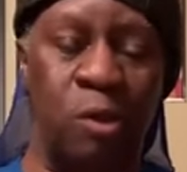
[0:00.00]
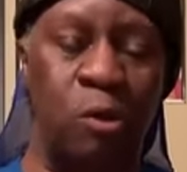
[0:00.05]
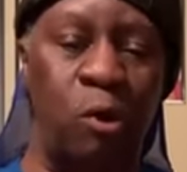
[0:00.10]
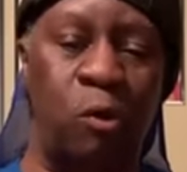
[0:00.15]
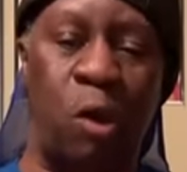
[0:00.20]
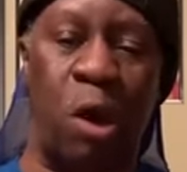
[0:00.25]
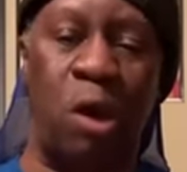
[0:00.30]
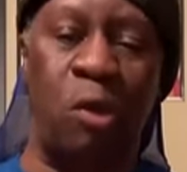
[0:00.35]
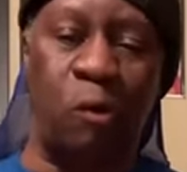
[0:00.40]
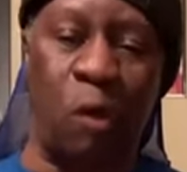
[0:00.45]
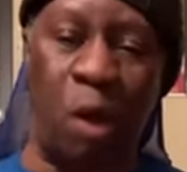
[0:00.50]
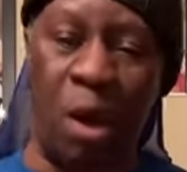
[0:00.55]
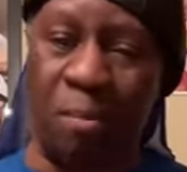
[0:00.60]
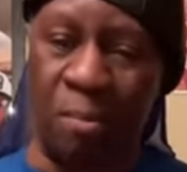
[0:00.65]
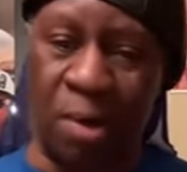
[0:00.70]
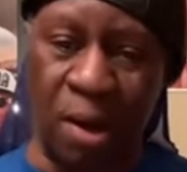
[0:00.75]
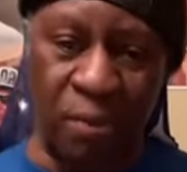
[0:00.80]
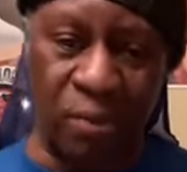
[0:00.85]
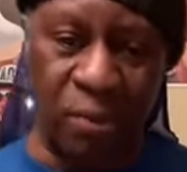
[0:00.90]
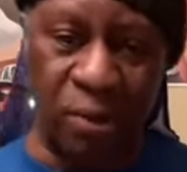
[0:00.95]
your great
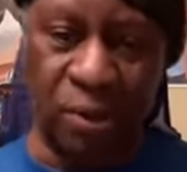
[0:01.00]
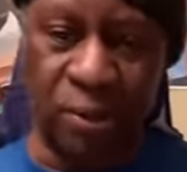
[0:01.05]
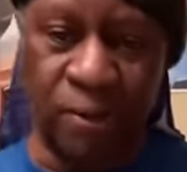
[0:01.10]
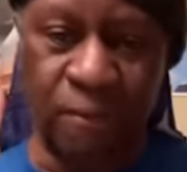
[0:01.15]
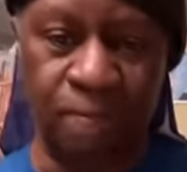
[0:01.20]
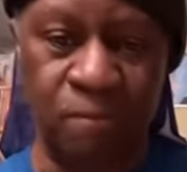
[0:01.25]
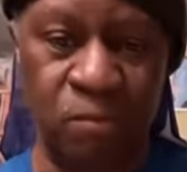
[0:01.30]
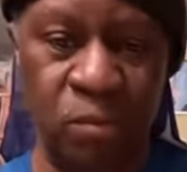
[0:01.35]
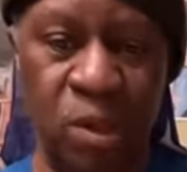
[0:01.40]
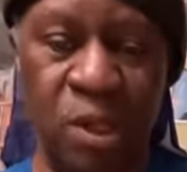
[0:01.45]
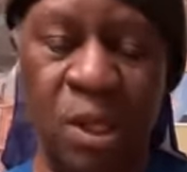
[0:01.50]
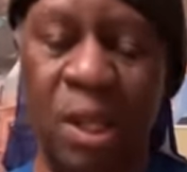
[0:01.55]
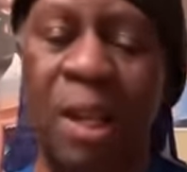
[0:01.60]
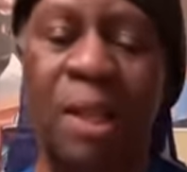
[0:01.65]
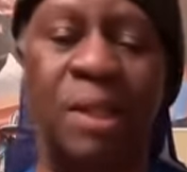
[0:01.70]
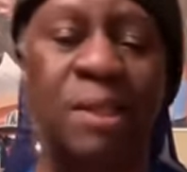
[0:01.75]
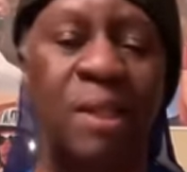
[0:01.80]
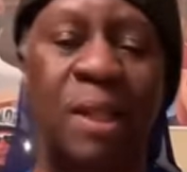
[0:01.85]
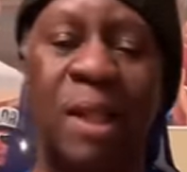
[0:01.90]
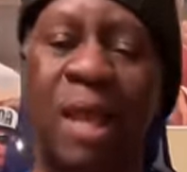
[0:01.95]
grandmother,
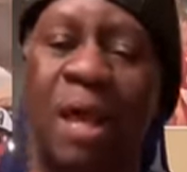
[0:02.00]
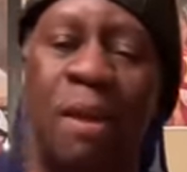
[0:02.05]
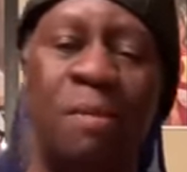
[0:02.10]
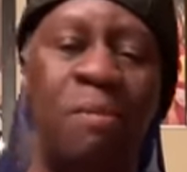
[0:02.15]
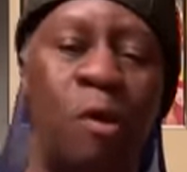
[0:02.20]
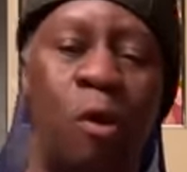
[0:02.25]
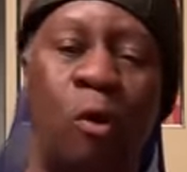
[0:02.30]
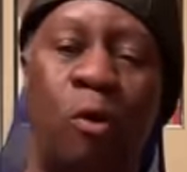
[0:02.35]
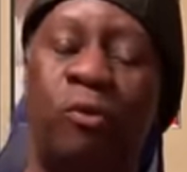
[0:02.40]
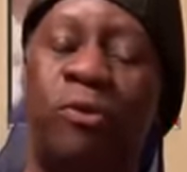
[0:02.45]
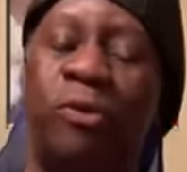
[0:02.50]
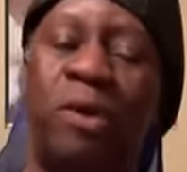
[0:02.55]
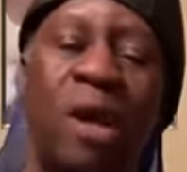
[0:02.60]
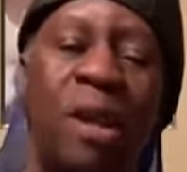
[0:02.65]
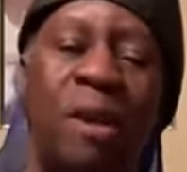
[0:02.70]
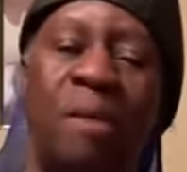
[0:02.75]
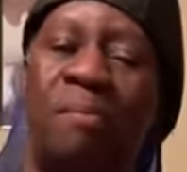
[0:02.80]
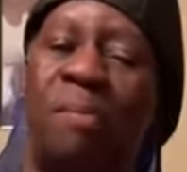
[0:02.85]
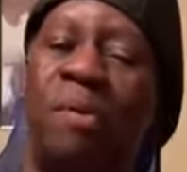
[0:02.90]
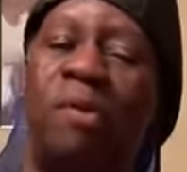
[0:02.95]
let them know,
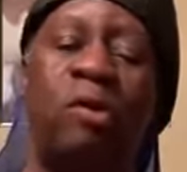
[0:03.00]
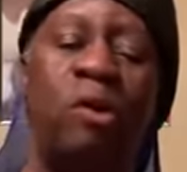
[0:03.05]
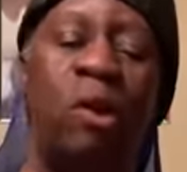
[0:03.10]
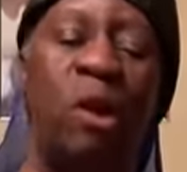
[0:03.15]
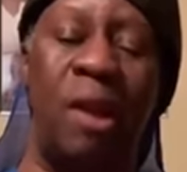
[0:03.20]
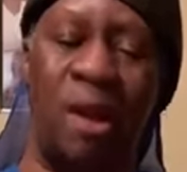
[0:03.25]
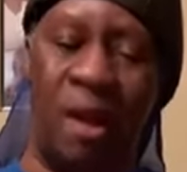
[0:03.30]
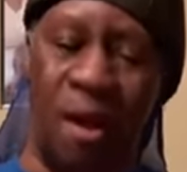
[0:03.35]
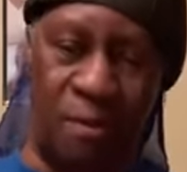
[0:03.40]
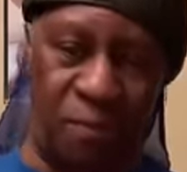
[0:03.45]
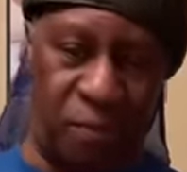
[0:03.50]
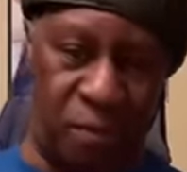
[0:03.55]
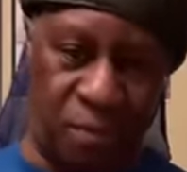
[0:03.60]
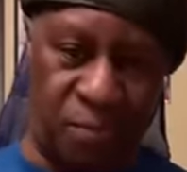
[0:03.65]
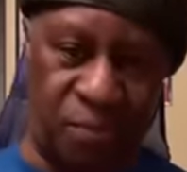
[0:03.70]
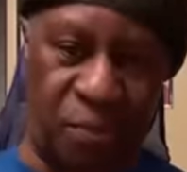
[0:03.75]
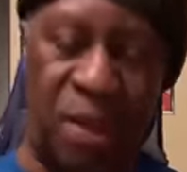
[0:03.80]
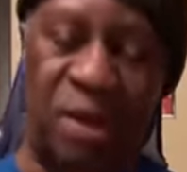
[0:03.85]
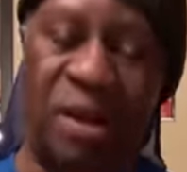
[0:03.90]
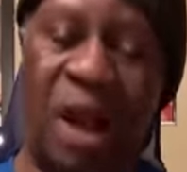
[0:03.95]
tell them you love
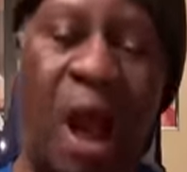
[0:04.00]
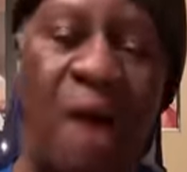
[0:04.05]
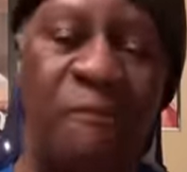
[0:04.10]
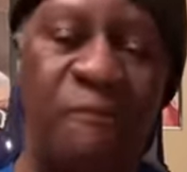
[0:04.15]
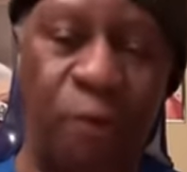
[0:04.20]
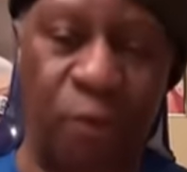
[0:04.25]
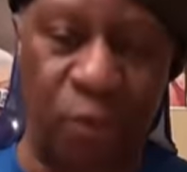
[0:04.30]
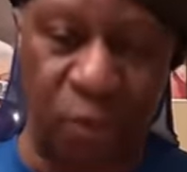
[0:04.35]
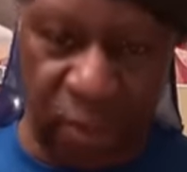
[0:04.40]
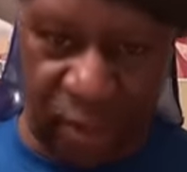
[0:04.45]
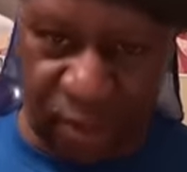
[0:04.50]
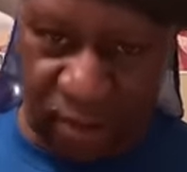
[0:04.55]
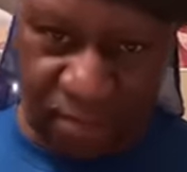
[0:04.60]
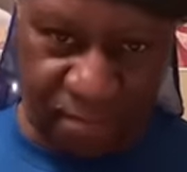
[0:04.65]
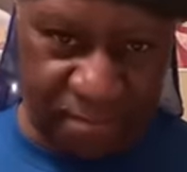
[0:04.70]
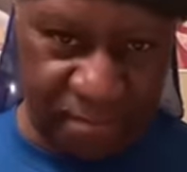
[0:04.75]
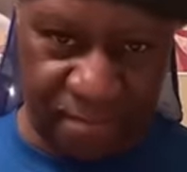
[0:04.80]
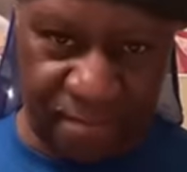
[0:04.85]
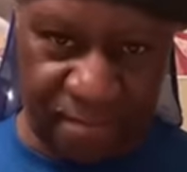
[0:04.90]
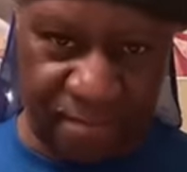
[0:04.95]
them. Thank God for
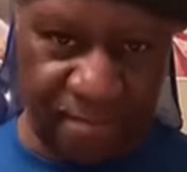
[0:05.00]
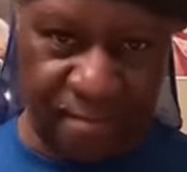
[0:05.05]
them.